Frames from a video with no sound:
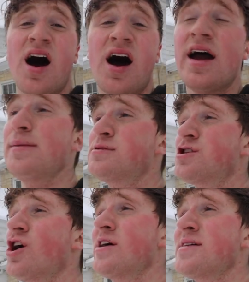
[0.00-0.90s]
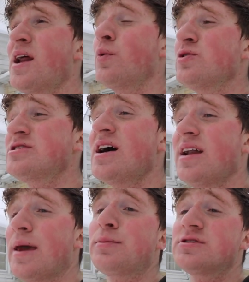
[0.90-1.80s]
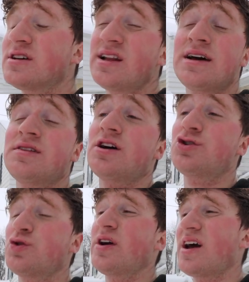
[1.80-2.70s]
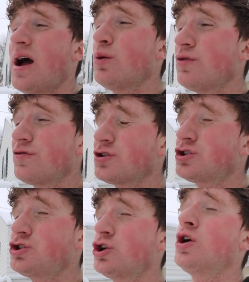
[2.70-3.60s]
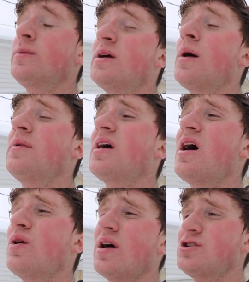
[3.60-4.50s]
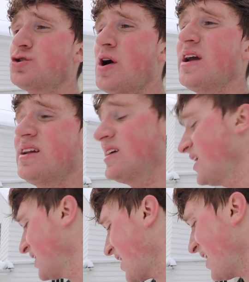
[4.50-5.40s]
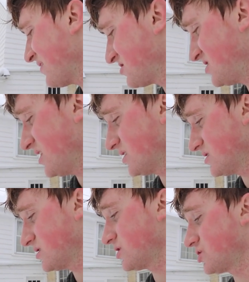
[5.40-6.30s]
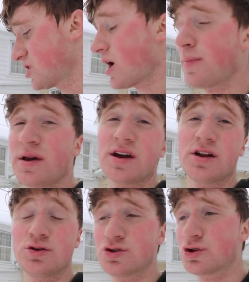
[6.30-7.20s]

I am sorry that I was not able to land that trick. I will for sure be coming out and trying it again. I have to take this to the shop and get a new